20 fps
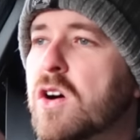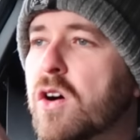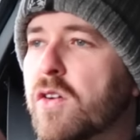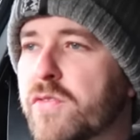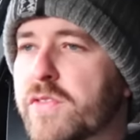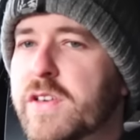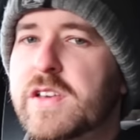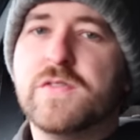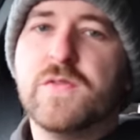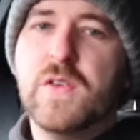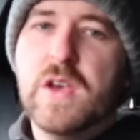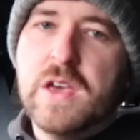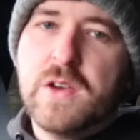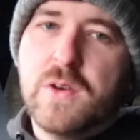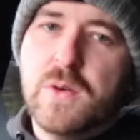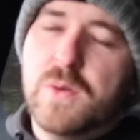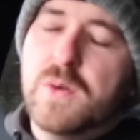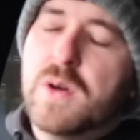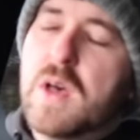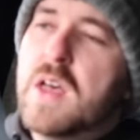on this
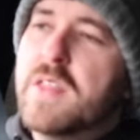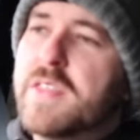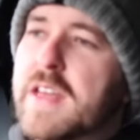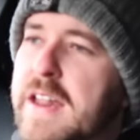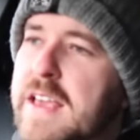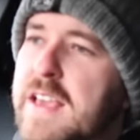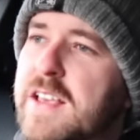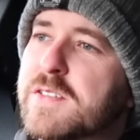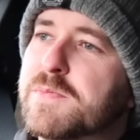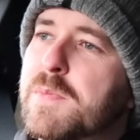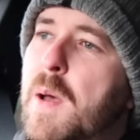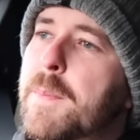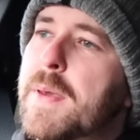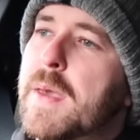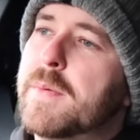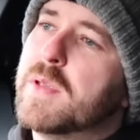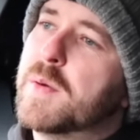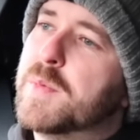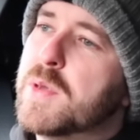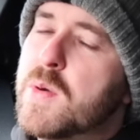vehicle than it is my
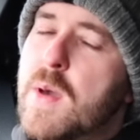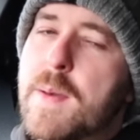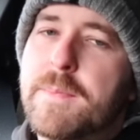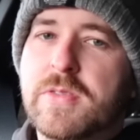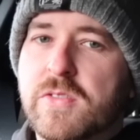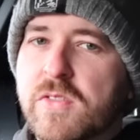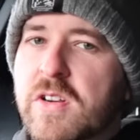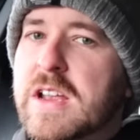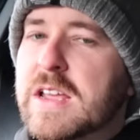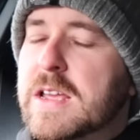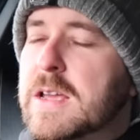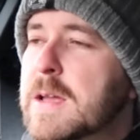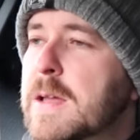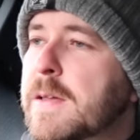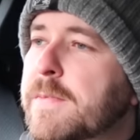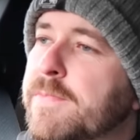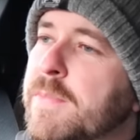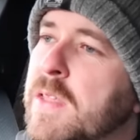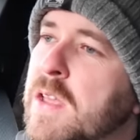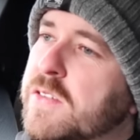BMW
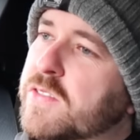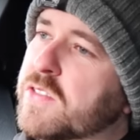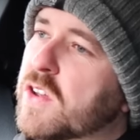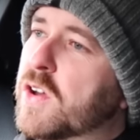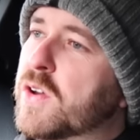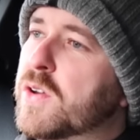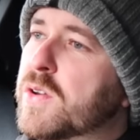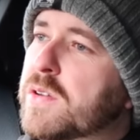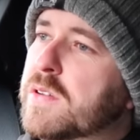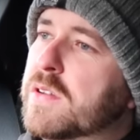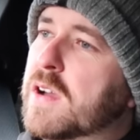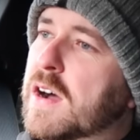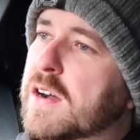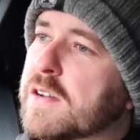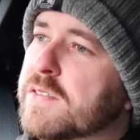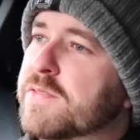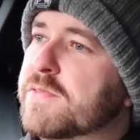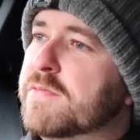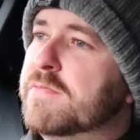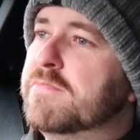M3. So
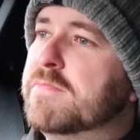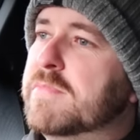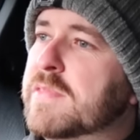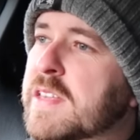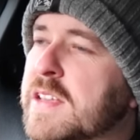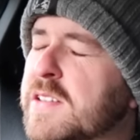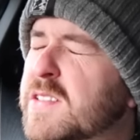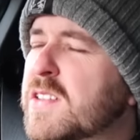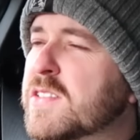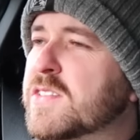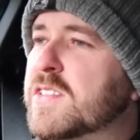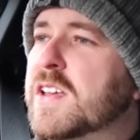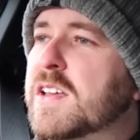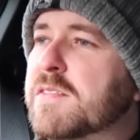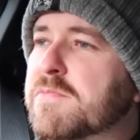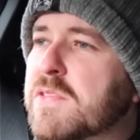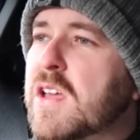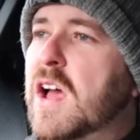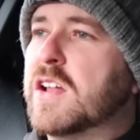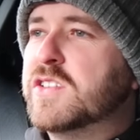this is
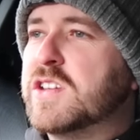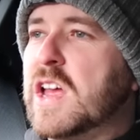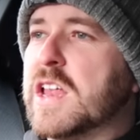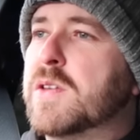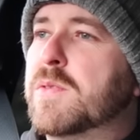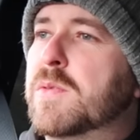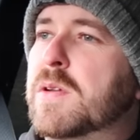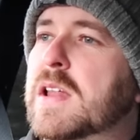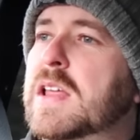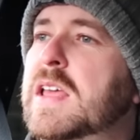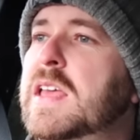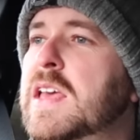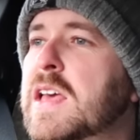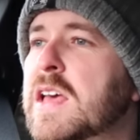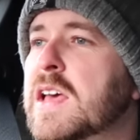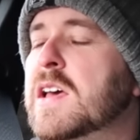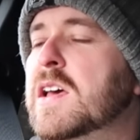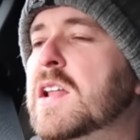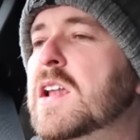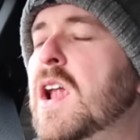a genuinely
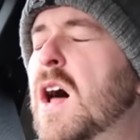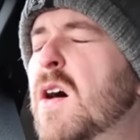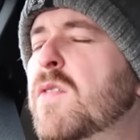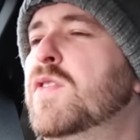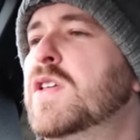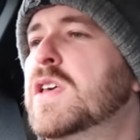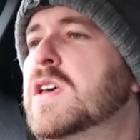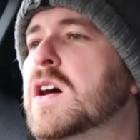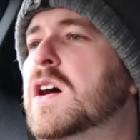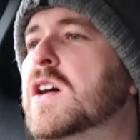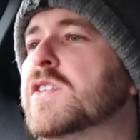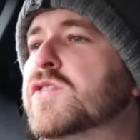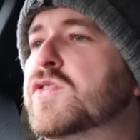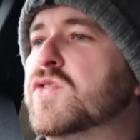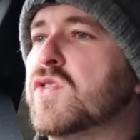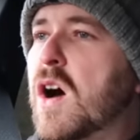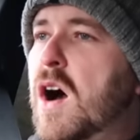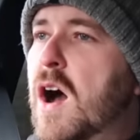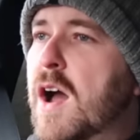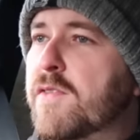lovely car to
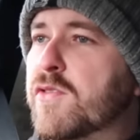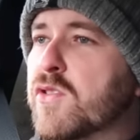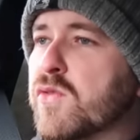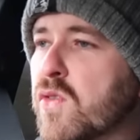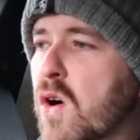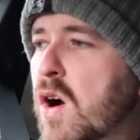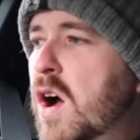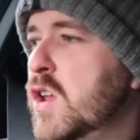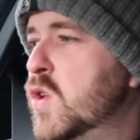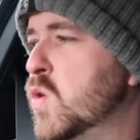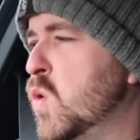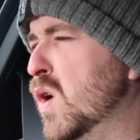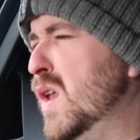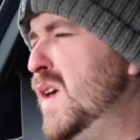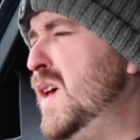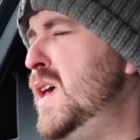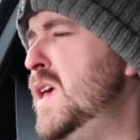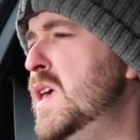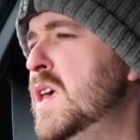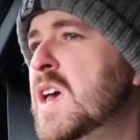drive. The ride
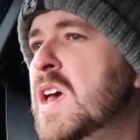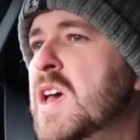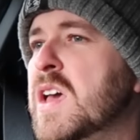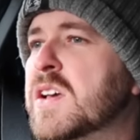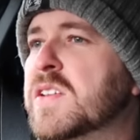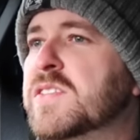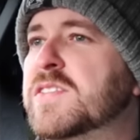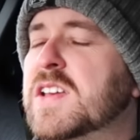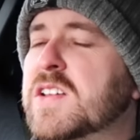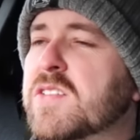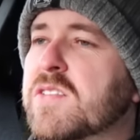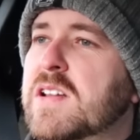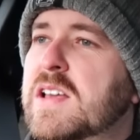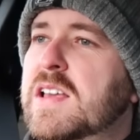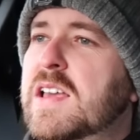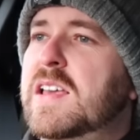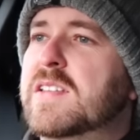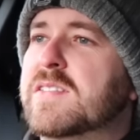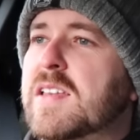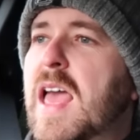quality, considering
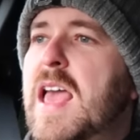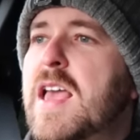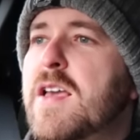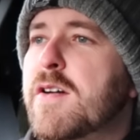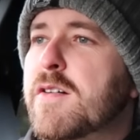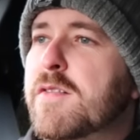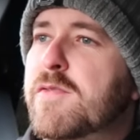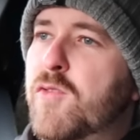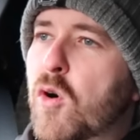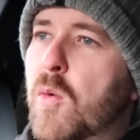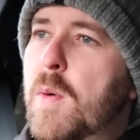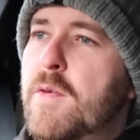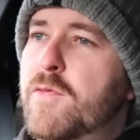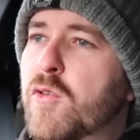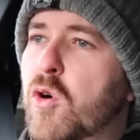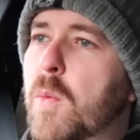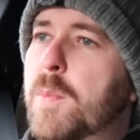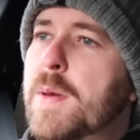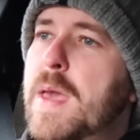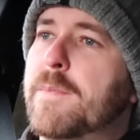it is a
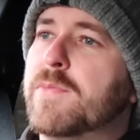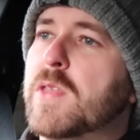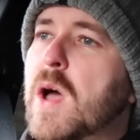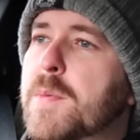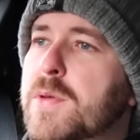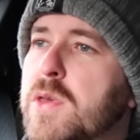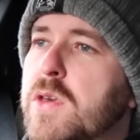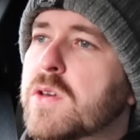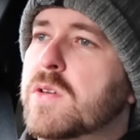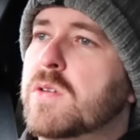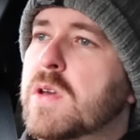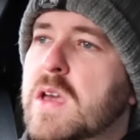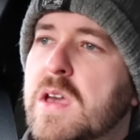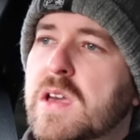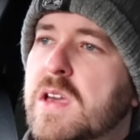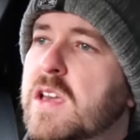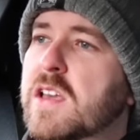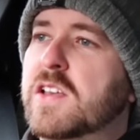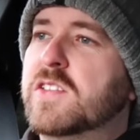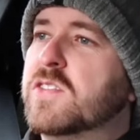4x4 BMW,
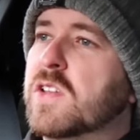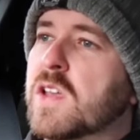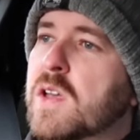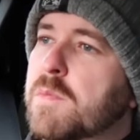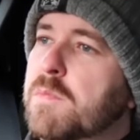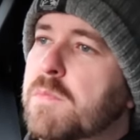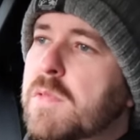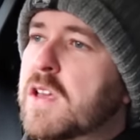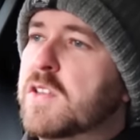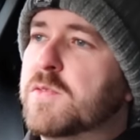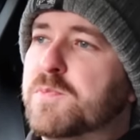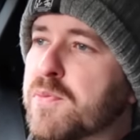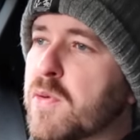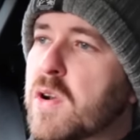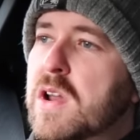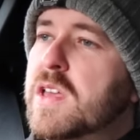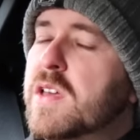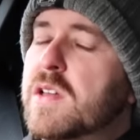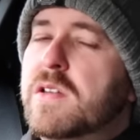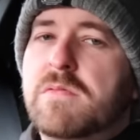is
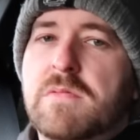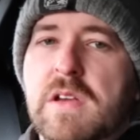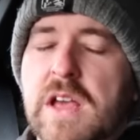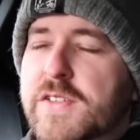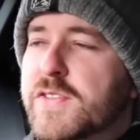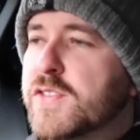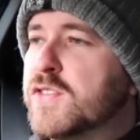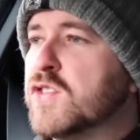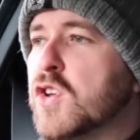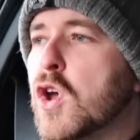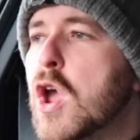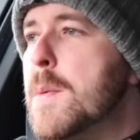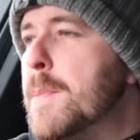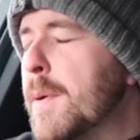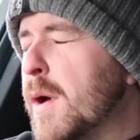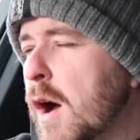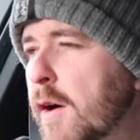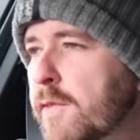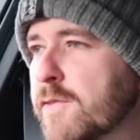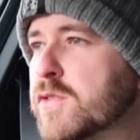brilliant. It's
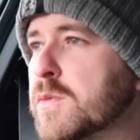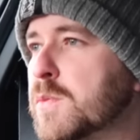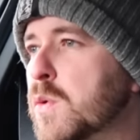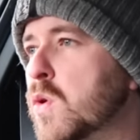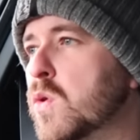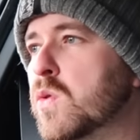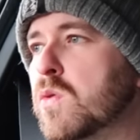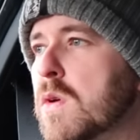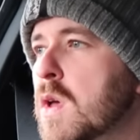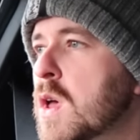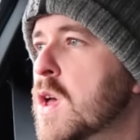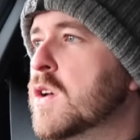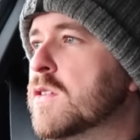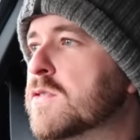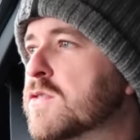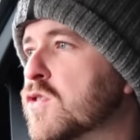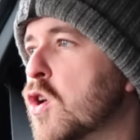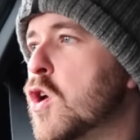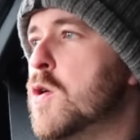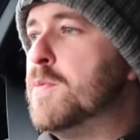super comfortable,
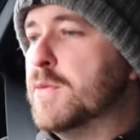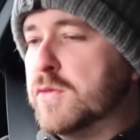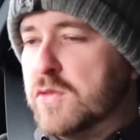super